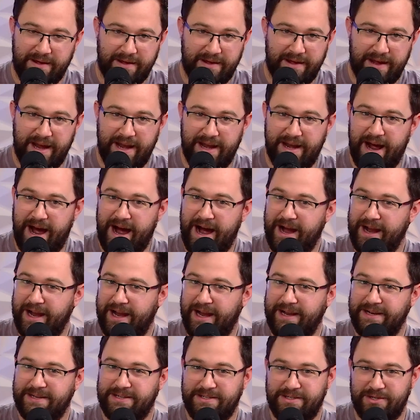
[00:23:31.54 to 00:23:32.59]
And
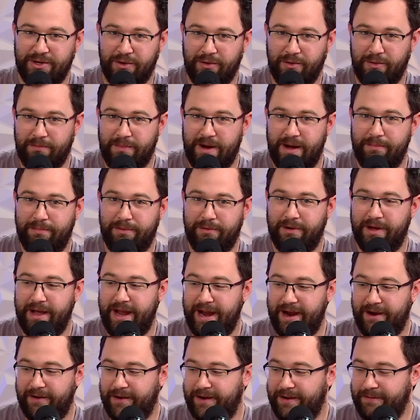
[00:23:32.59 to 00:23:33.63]
I told my boy
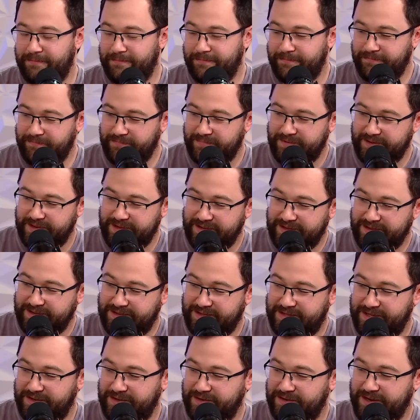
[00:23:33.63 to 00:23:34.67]
Aaron,
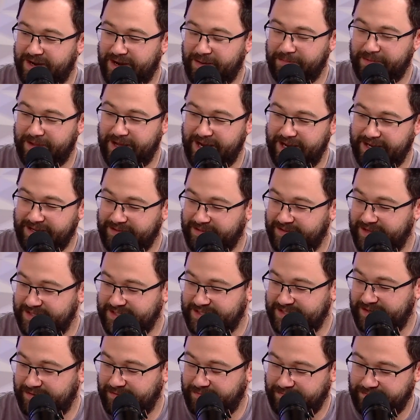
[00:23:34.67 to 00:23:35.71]
dude, I'm like,
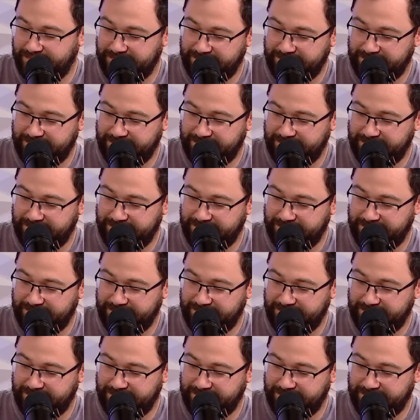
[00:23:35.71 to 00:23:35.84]
listen,